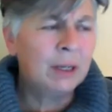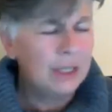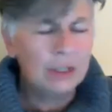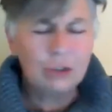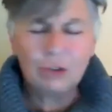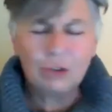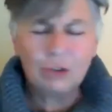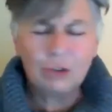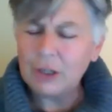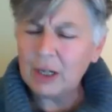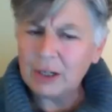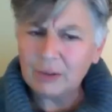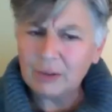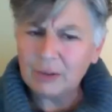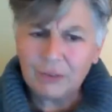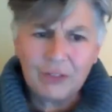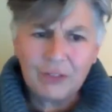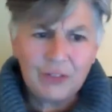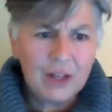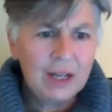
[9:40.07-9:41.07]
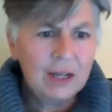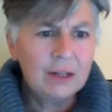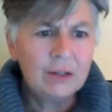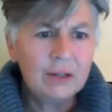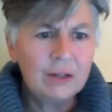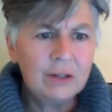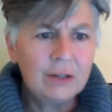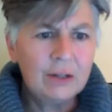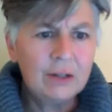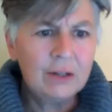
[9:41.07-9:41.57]
the Internet of Things,
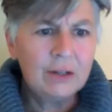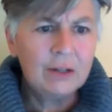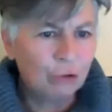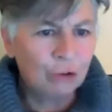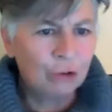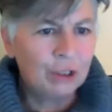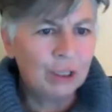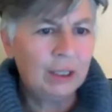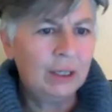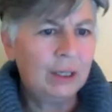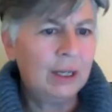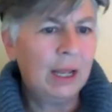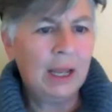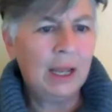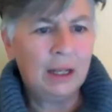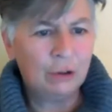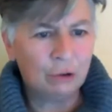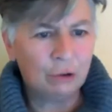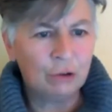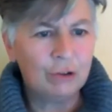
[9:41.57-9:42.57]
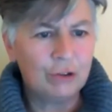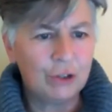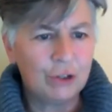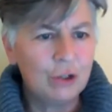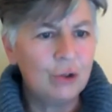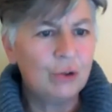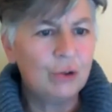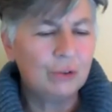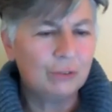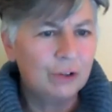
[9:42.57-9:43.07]
machine learning, and
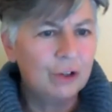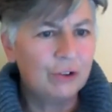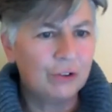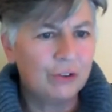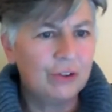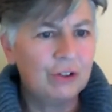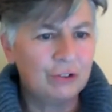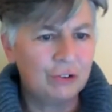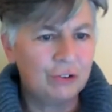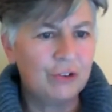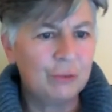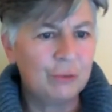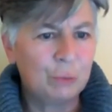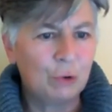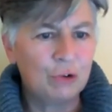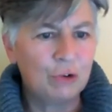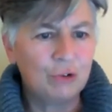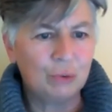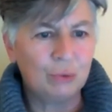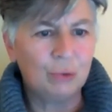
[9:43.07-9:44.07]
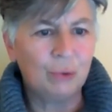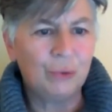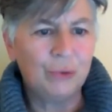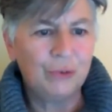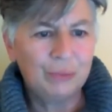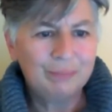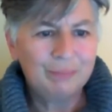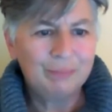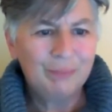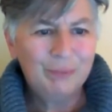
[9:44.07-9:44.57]
the use of our decision support
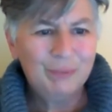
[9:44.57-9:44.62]
tools.